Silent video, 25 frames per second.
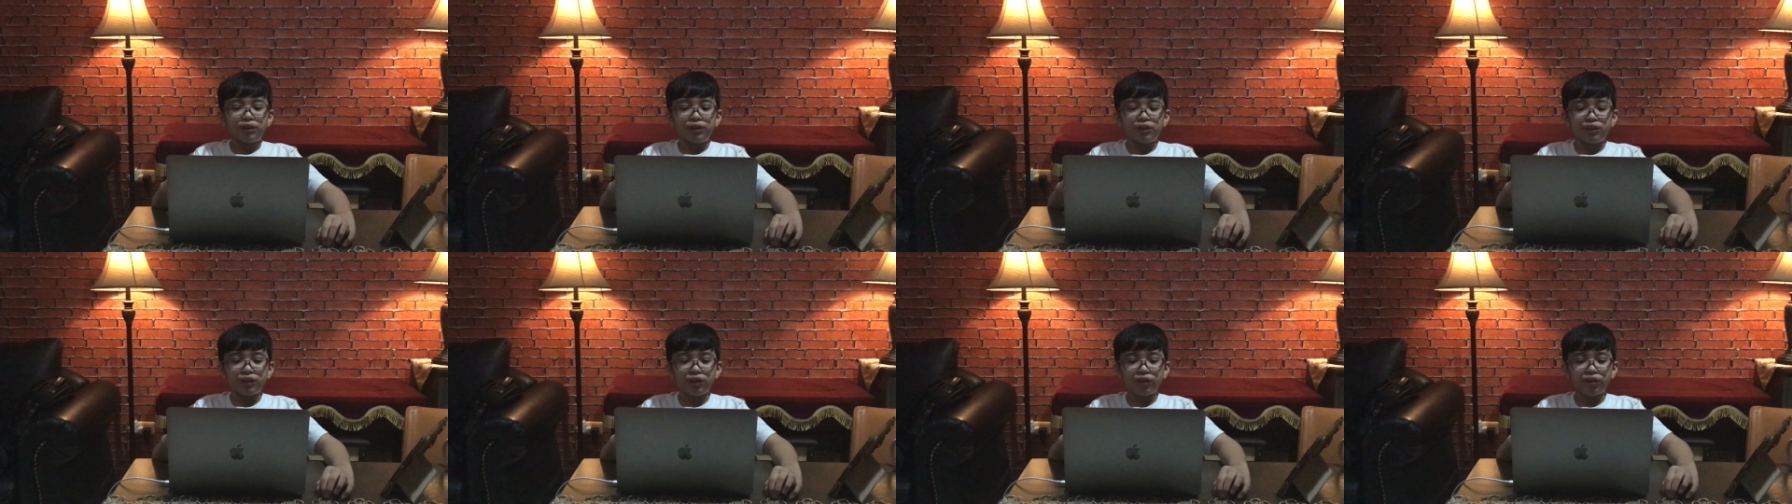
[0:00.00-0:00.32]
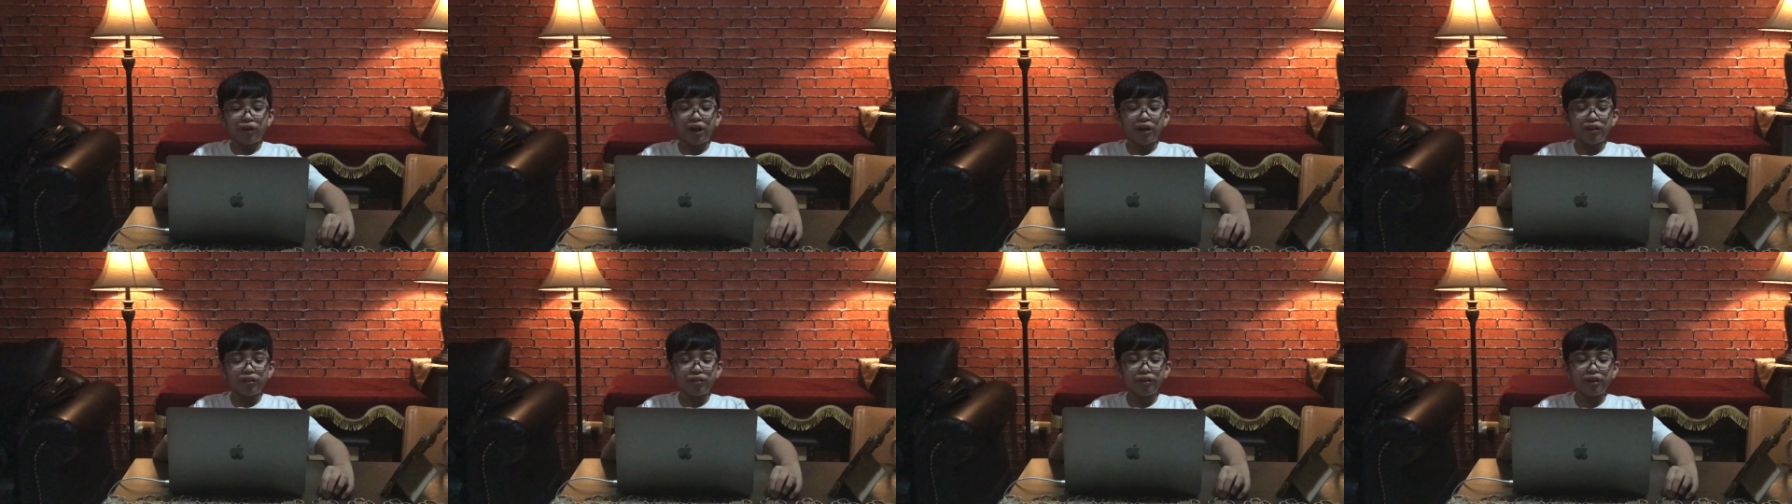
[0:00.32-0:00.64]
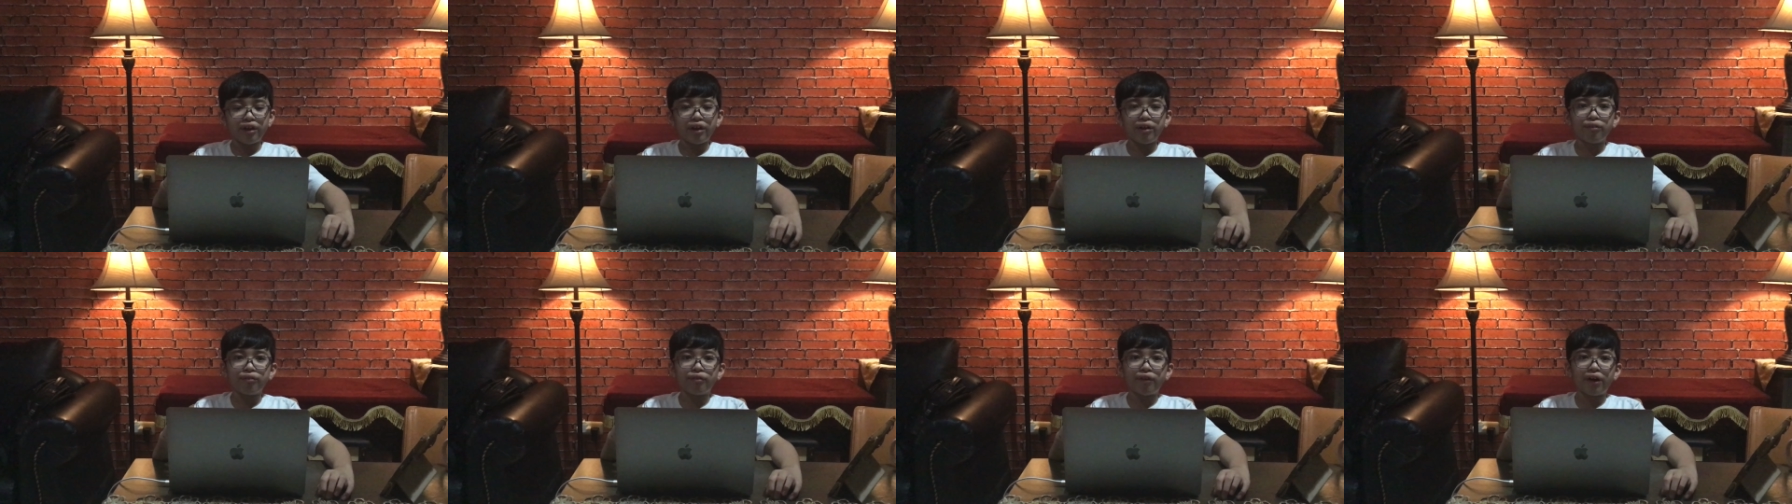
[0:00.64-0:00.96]
So how do
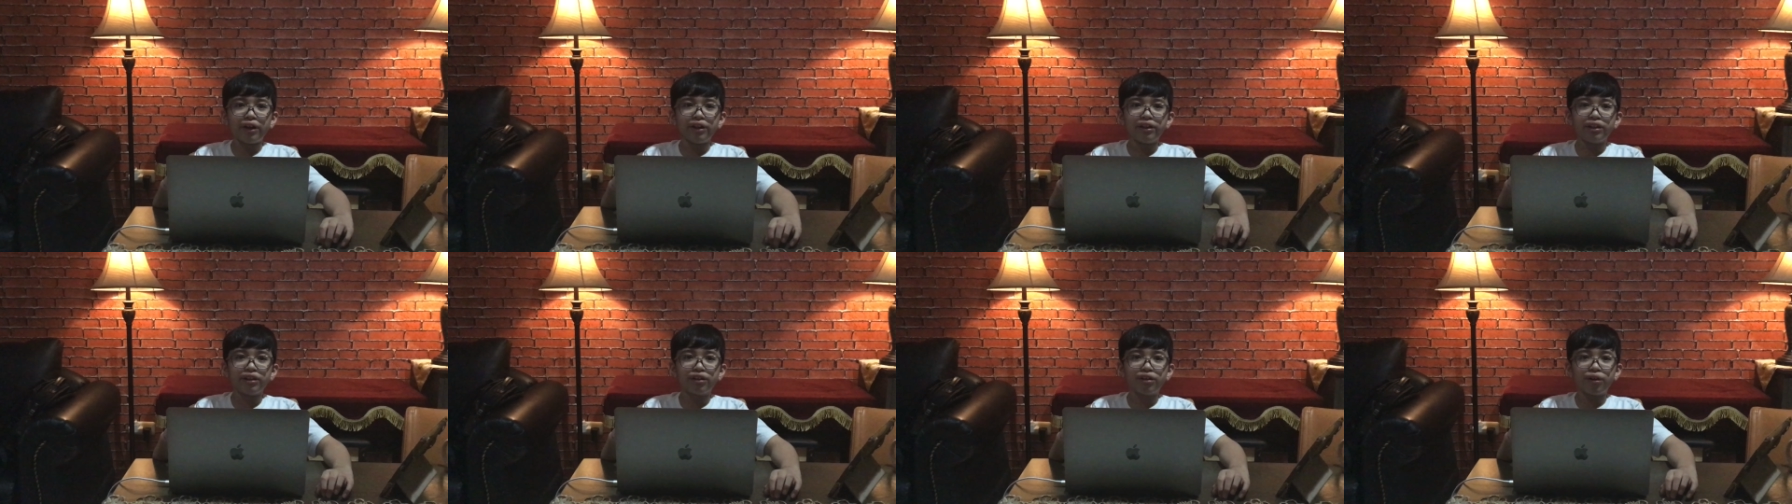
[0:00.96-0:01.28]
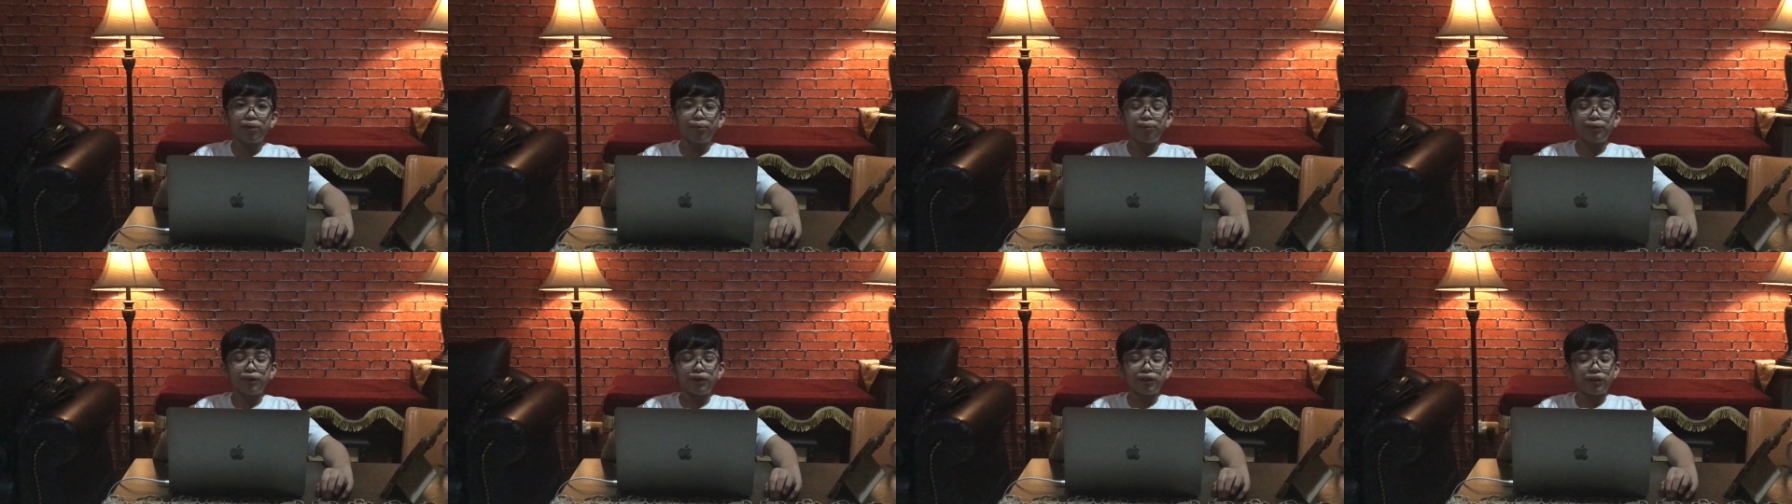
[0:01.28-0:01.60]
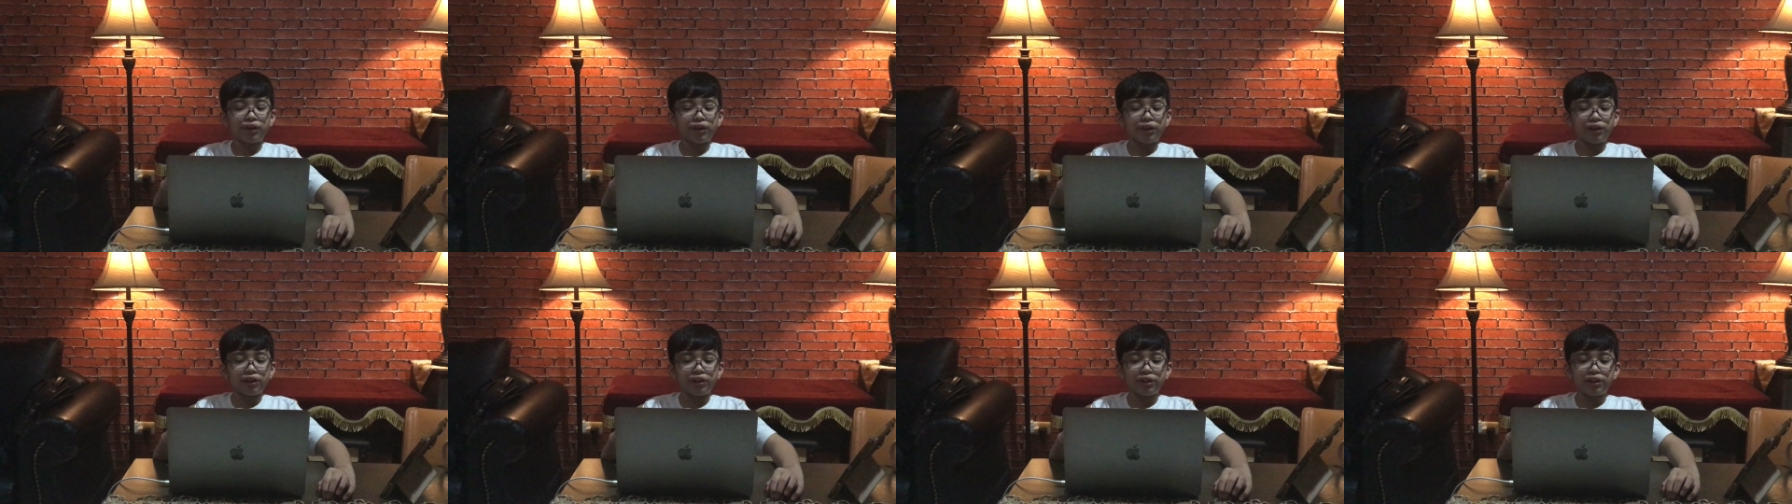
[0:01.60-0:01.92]
they invent
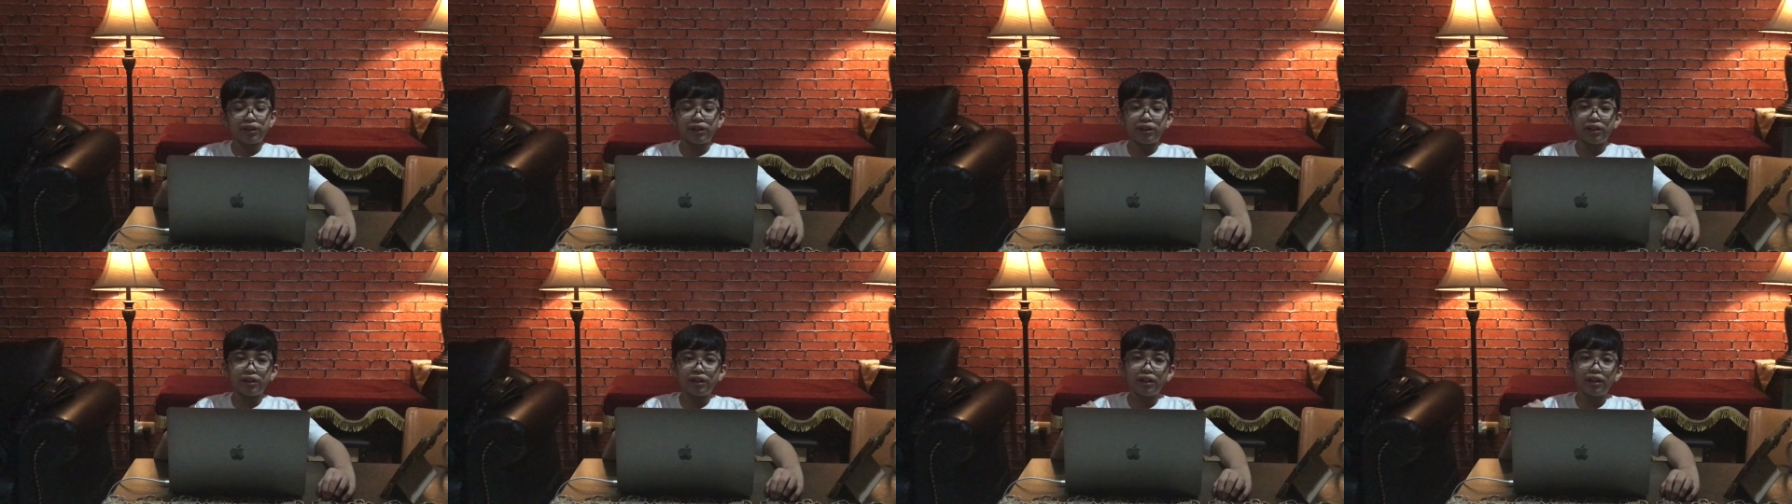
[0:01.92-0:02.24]
computers?